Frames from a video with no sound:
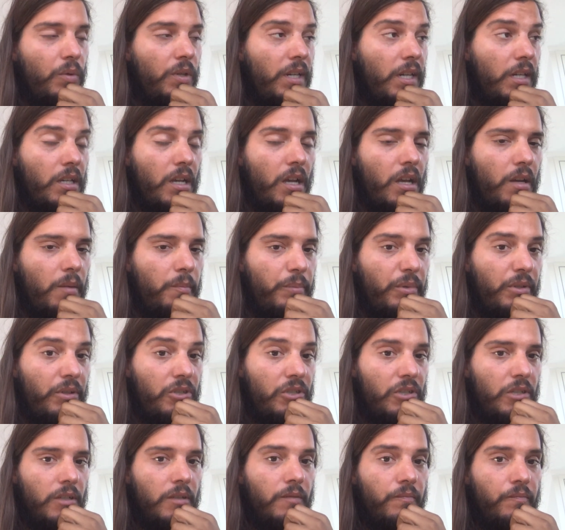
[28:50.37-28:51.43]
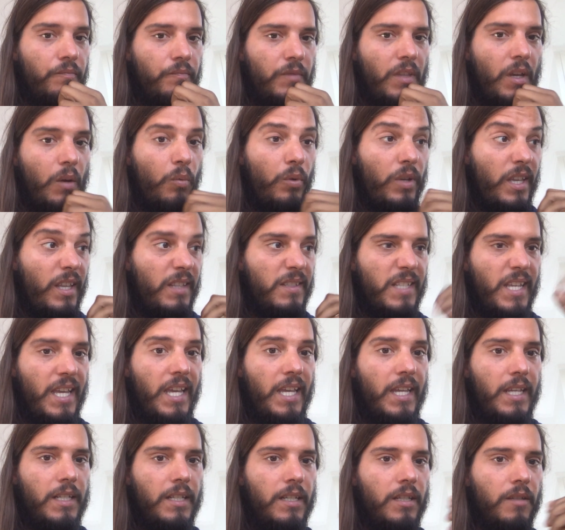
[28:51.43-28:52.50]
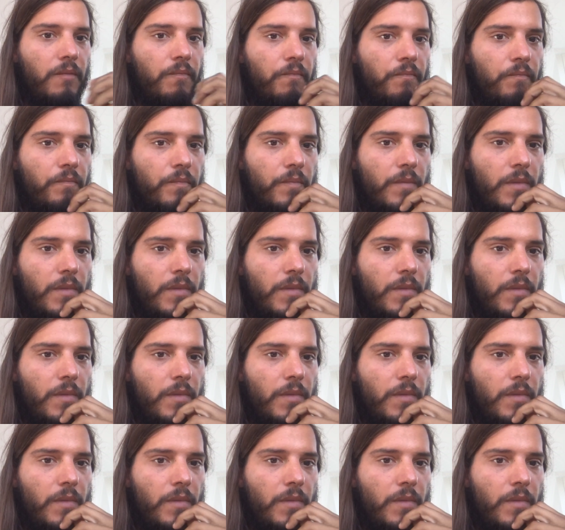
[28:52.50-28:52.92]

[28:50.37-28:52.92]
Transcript: we are accomplishing, that we are attaining